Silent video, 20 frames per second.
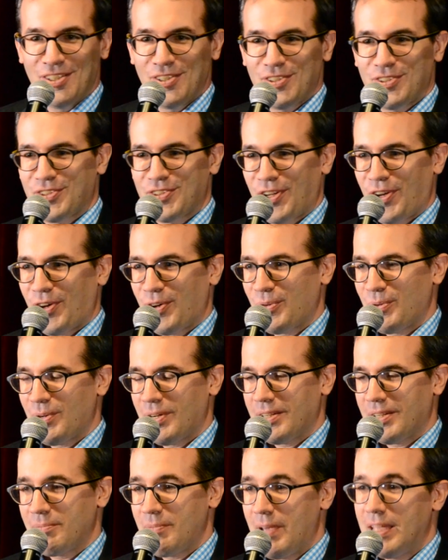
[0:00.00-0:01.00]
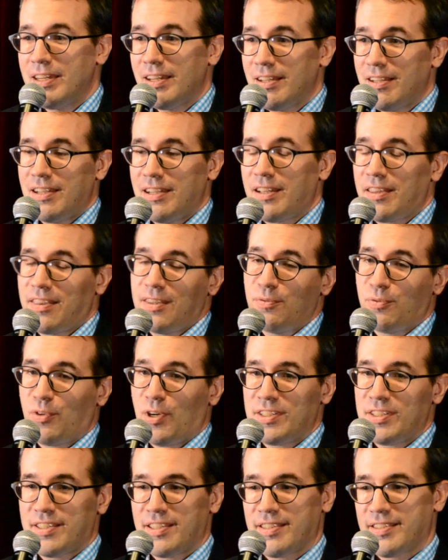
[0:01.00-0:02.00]
So, and I think for
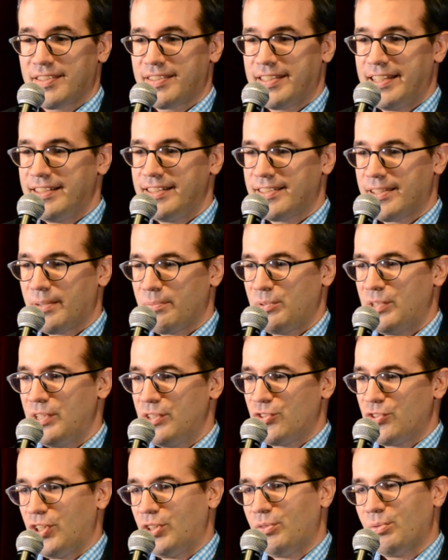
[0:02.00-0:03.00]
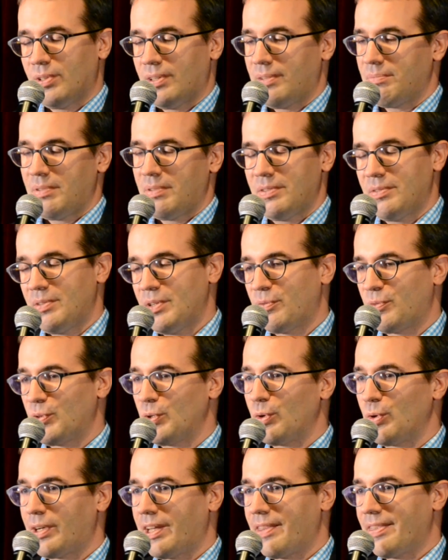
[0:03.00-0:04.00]
us as a sales company in general, if
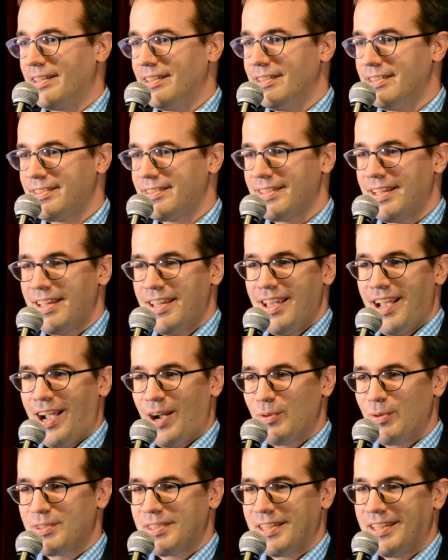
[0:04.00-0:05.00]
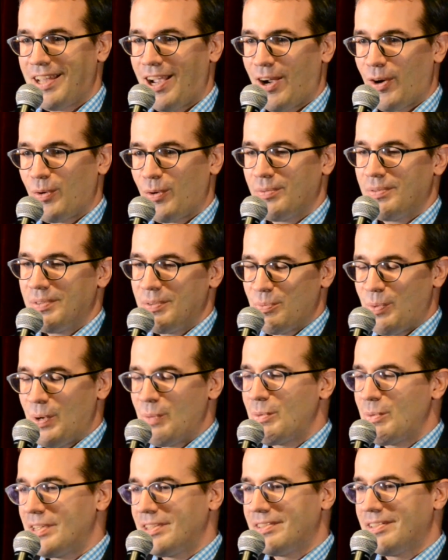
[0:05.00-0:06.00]
you look at the list, I would say
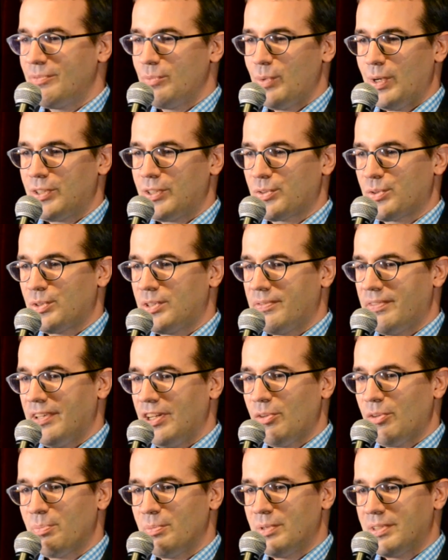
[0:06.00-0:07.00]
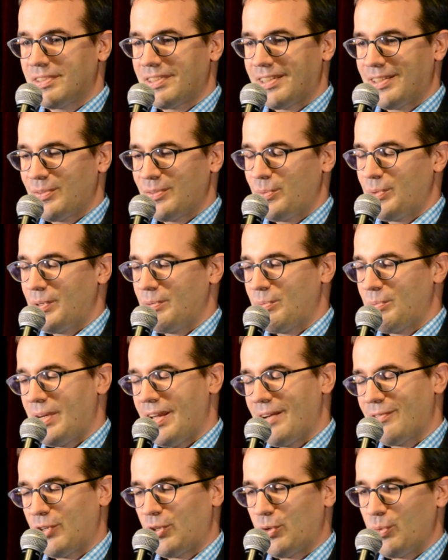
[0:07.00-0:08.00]
when we went to development and we
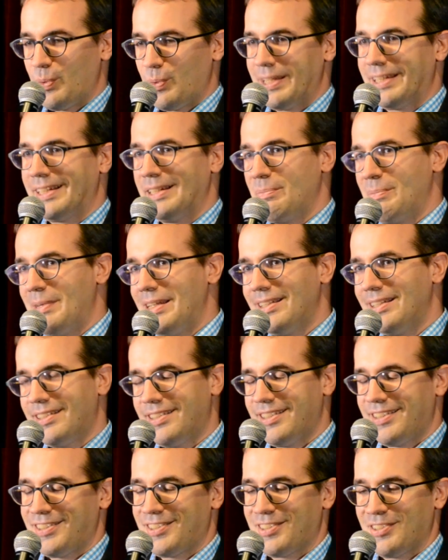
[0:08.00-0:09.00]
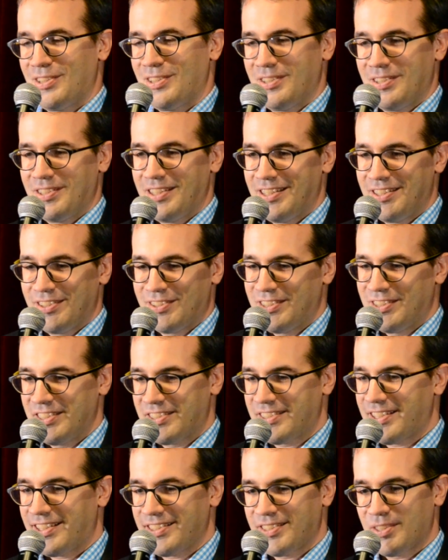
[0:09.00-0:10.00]
have our weekly meetings and
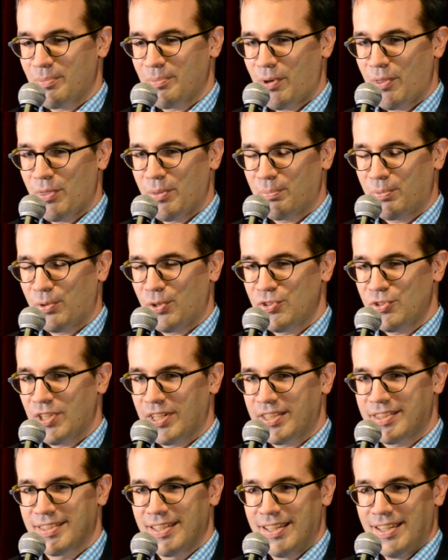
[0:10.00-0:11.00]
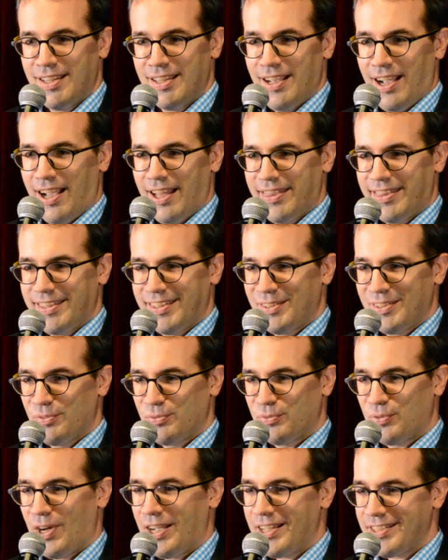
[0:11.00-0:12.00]
discuss about the projects, I think
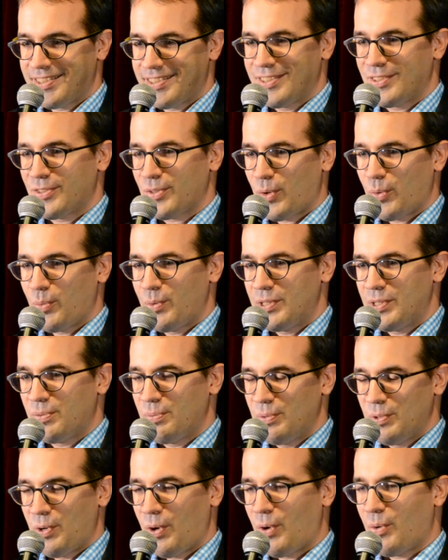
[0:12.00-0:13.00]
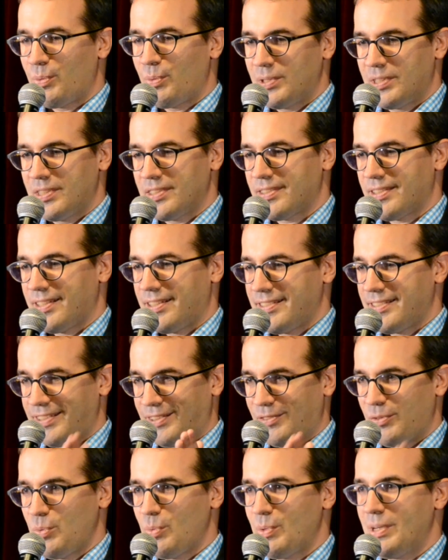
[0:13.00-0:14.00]
for us it's always, we discuss
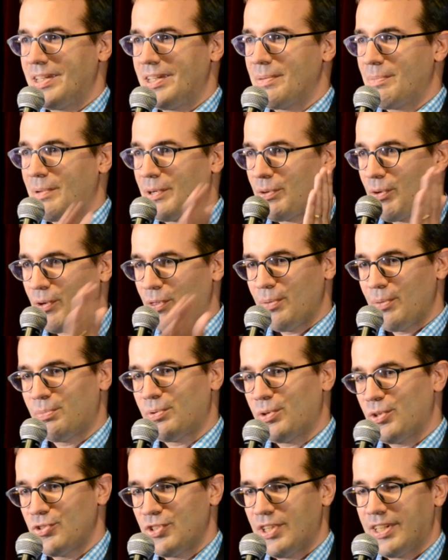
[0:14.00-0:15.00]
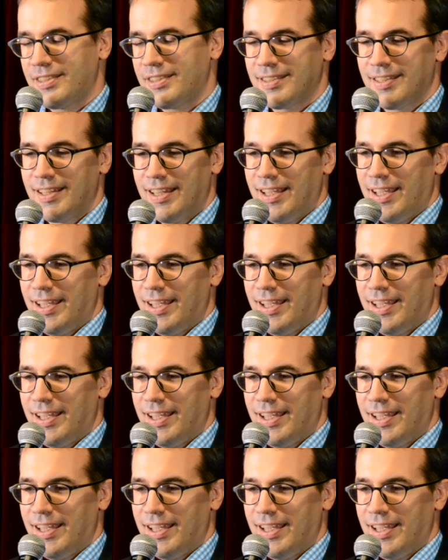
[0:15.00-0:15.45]
every week about all the projects,